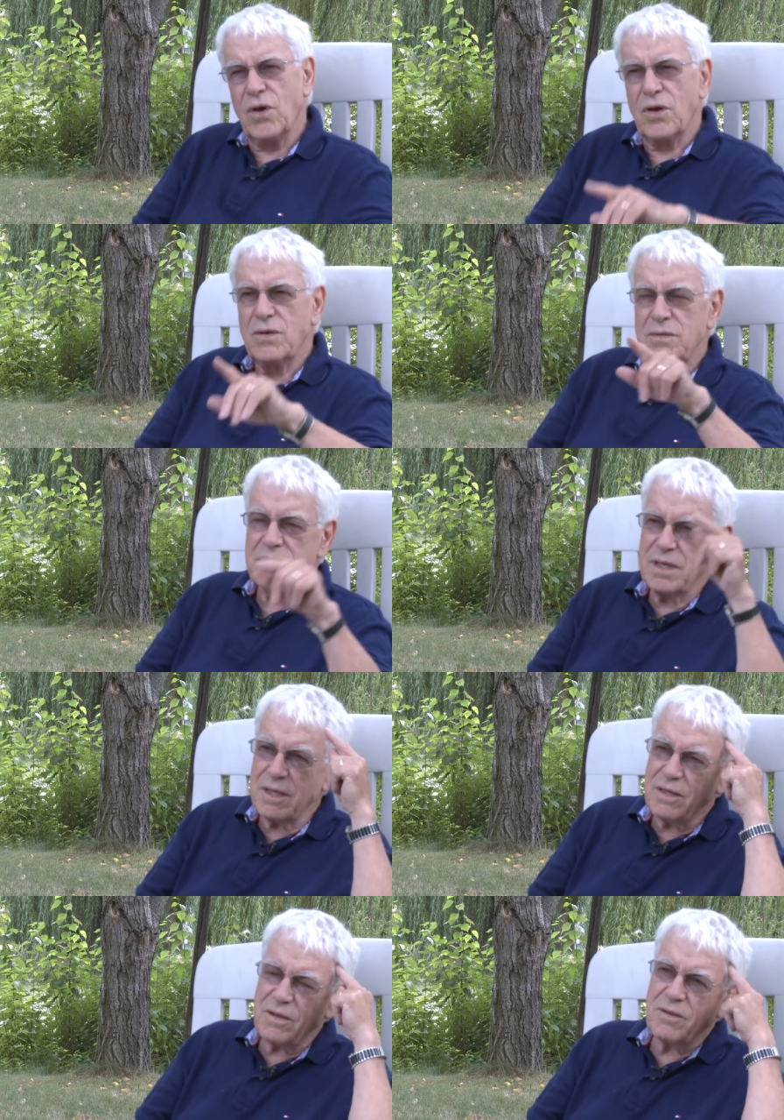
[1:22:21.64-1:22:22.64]
Are you
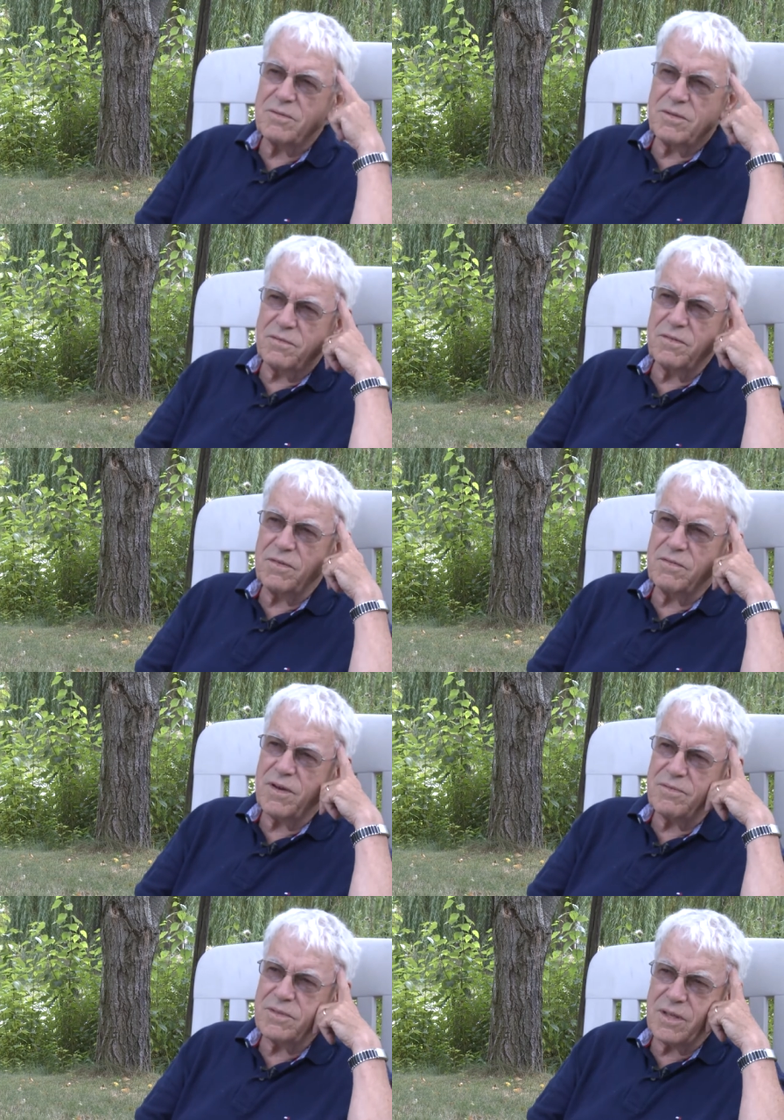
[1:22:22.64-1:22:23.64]
saying that the
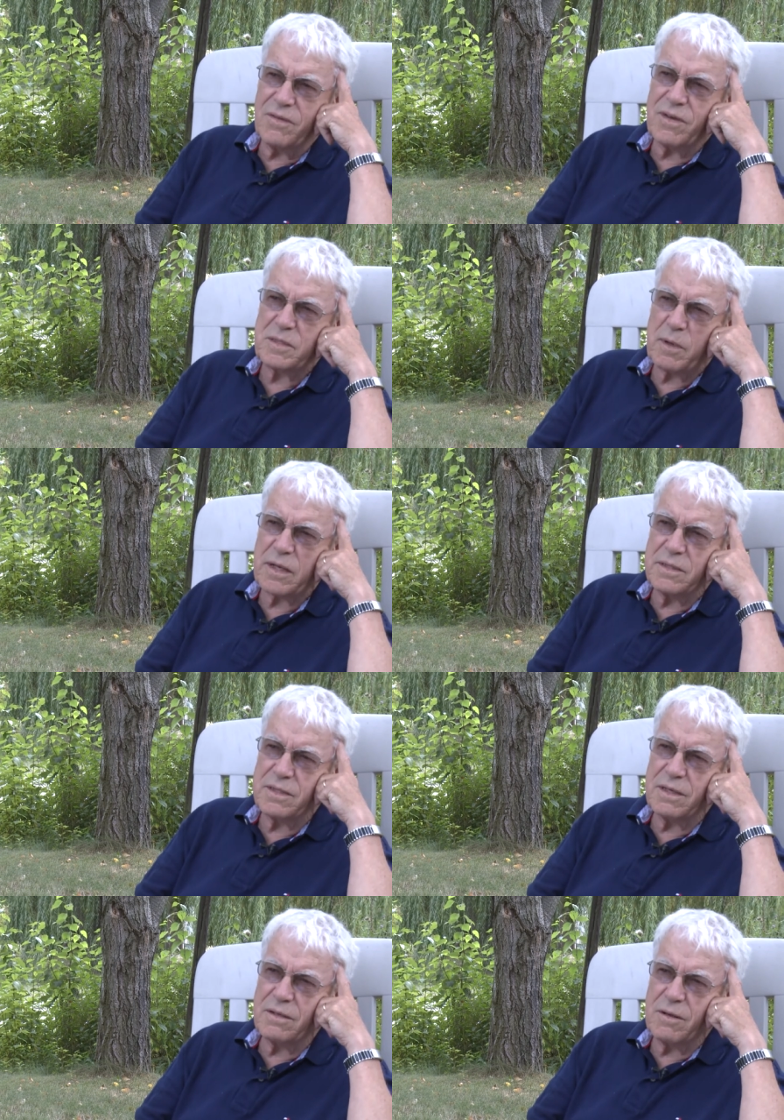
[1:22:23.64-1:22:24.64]
55 is the life
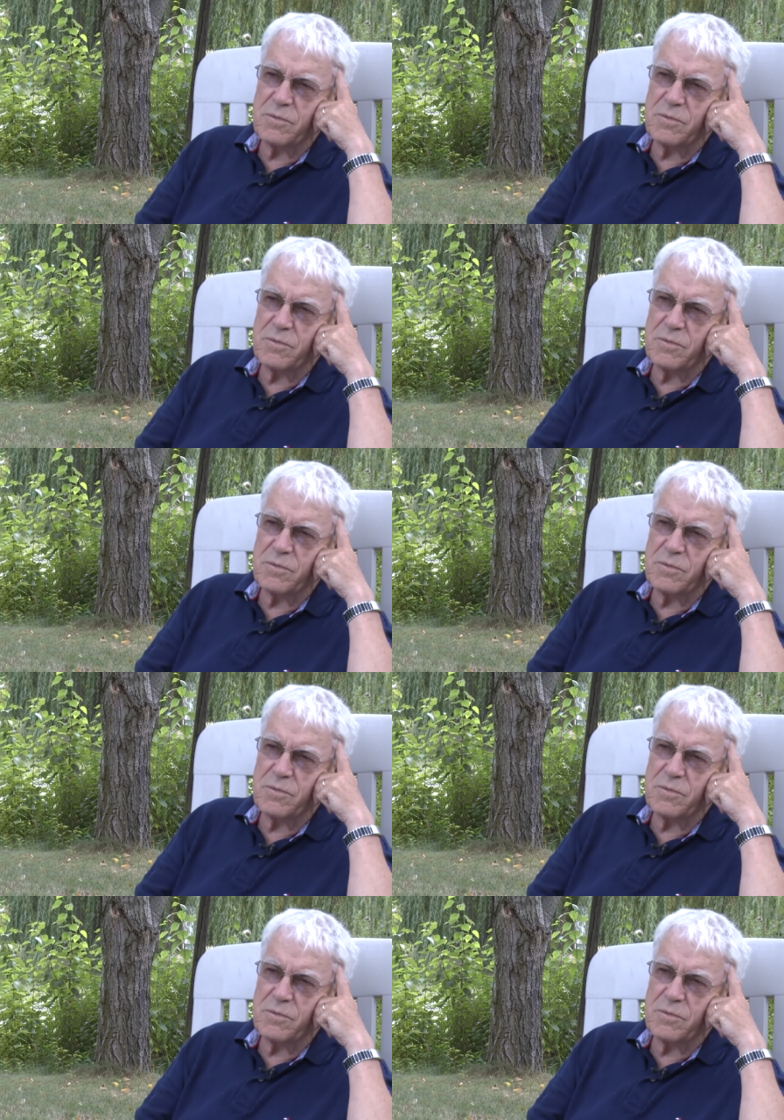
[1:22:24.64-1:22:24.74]
expectancy in Aamjiwnaang?